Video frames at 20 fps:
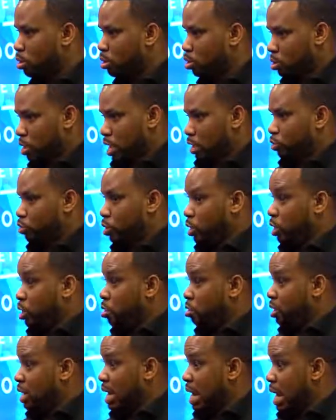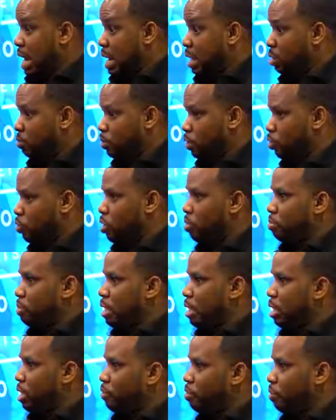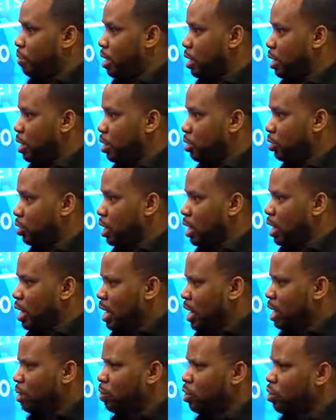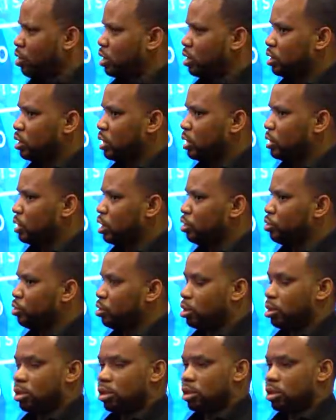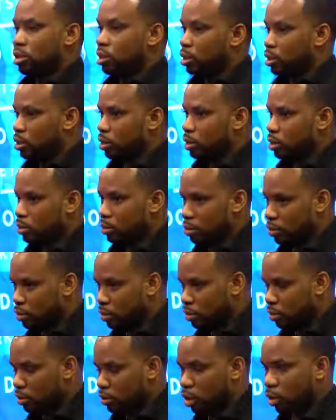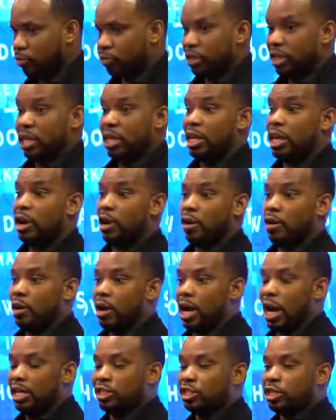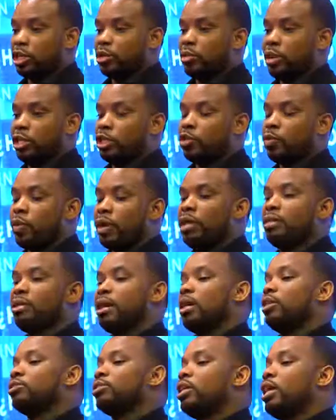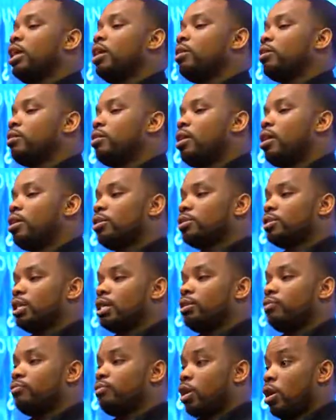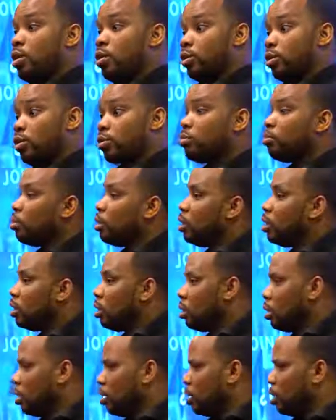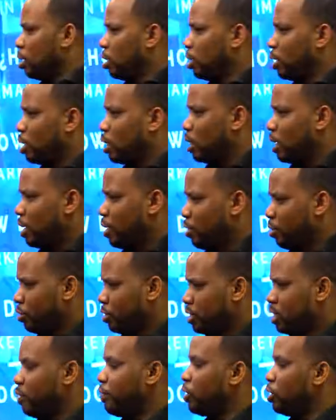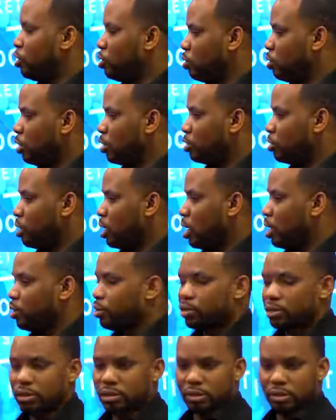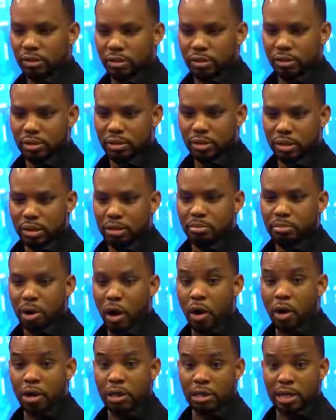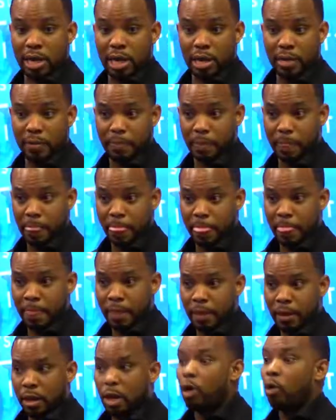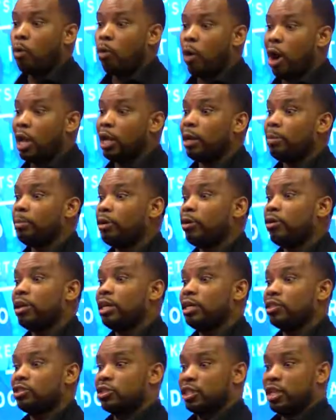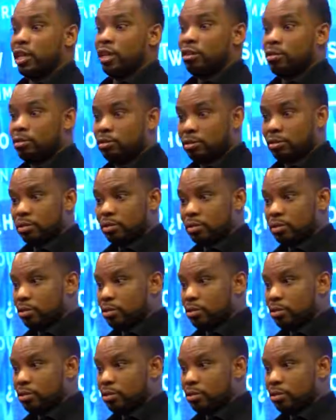So that's really only eight between me and everybody else, and I'm earning $600. So for the year, I generate $20,800 in volume, and I earn $7,200 part-time while I'm learning a skill.